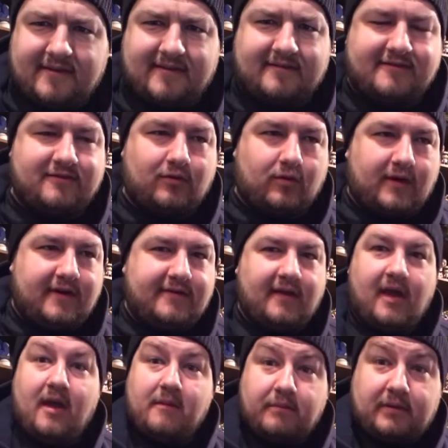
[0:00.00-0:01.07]
and stories,
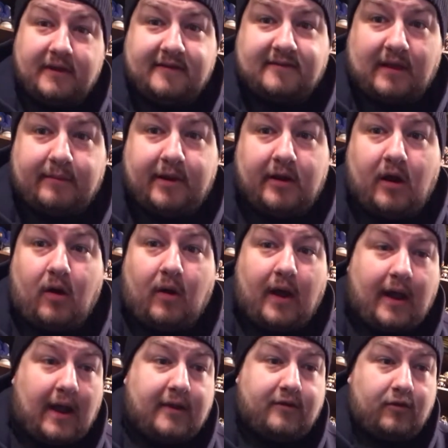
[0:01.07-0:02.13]
please let me know.
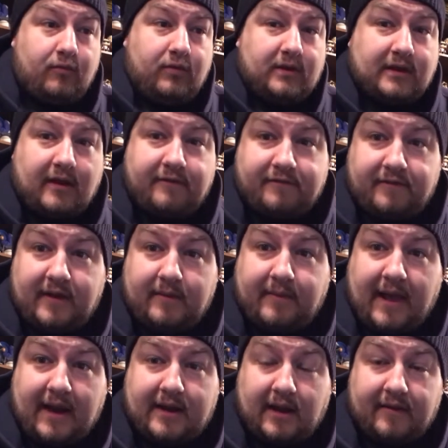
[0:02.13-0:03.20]
I would love
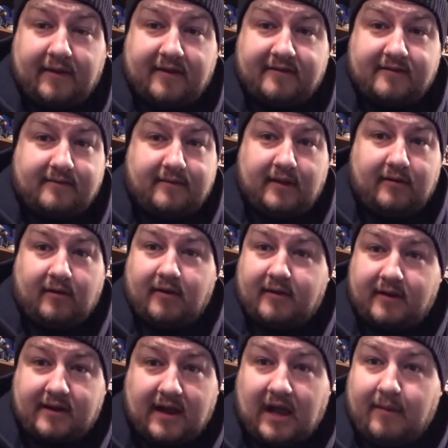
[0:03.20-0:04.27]
feedback on this, either on
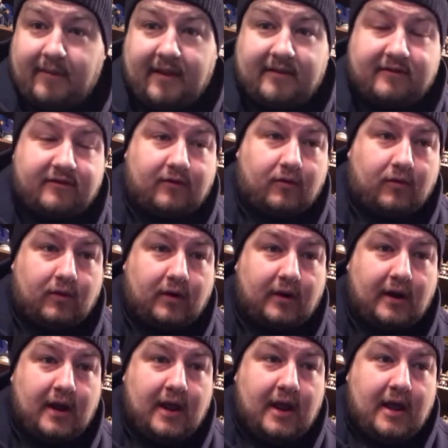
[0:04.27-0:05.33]
the comments or
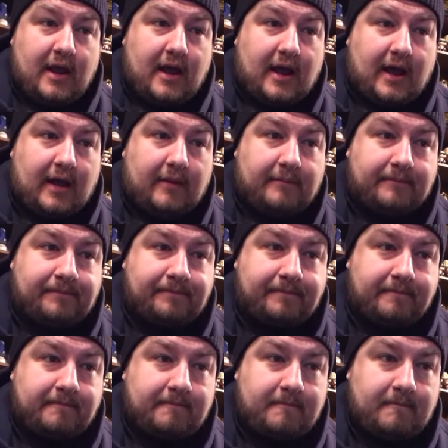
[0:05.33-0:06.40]

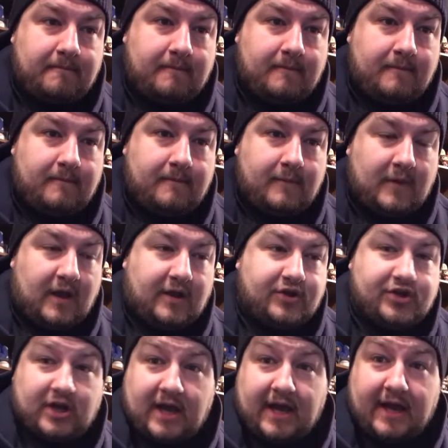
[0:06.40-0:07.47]

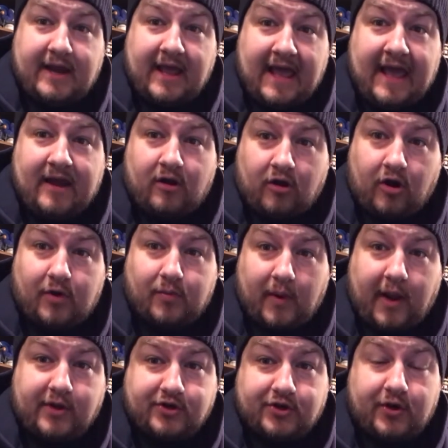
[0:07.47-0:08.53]

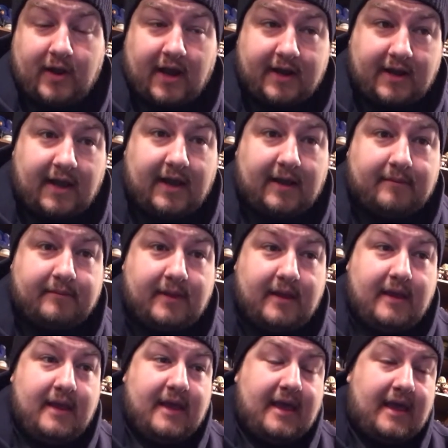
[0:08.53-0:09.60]
john@hardwayhq.com.
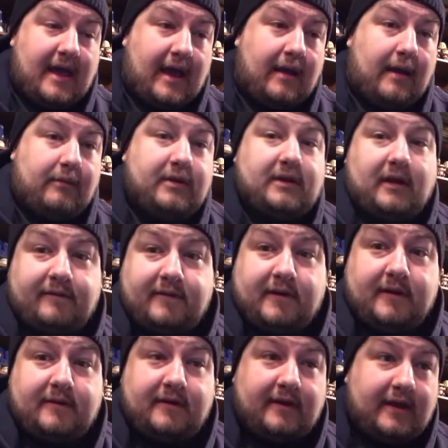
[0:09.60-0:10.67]
I would love
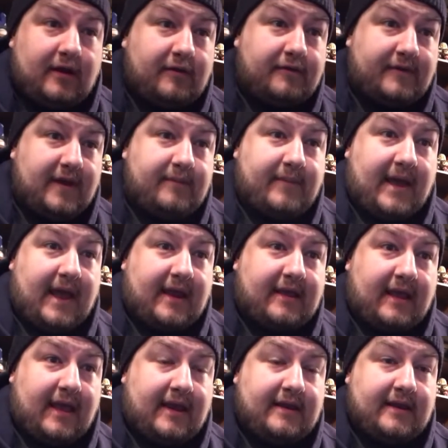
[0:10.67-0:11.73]
to hear feedback,
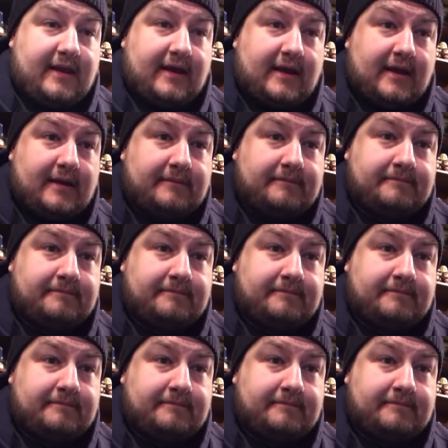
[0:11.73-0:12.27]
and I